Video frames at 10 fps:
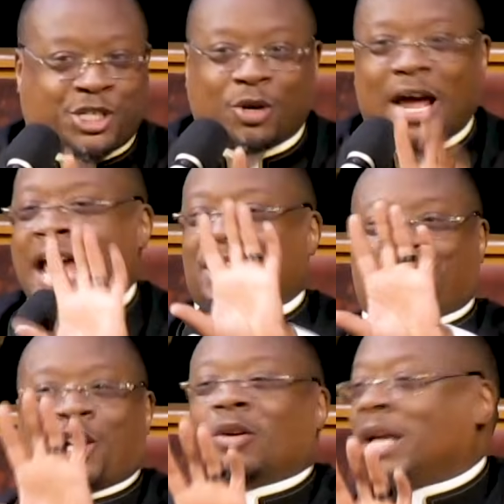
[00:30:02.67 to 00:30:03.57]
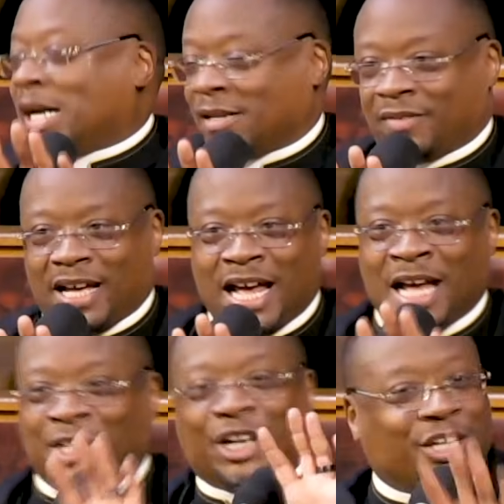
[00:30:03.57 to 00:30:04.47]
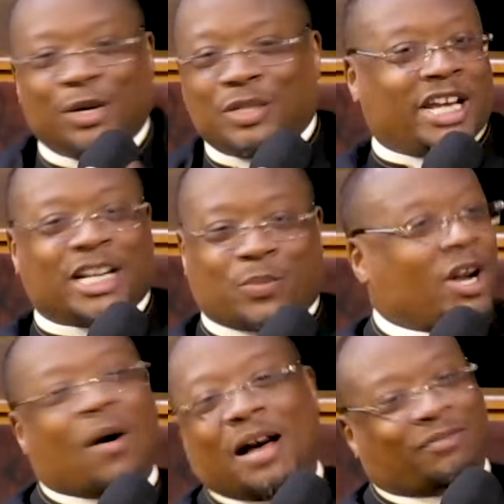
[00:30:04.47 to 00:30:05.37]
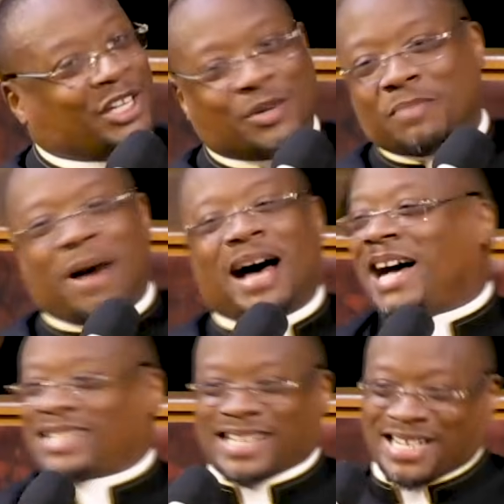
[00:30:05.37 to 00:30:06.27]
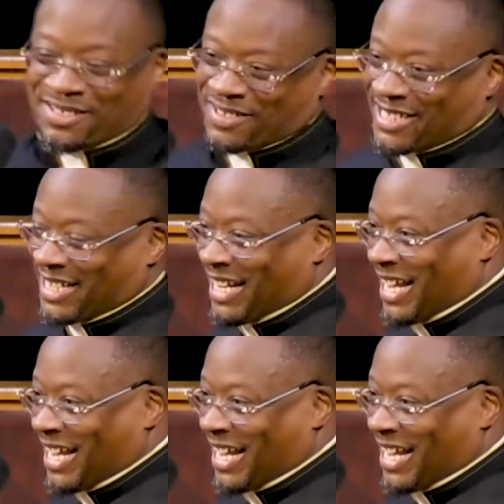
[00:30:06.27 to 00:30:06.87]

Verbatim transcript: and mature and to show love, good news is we don't have to do it by ourselves.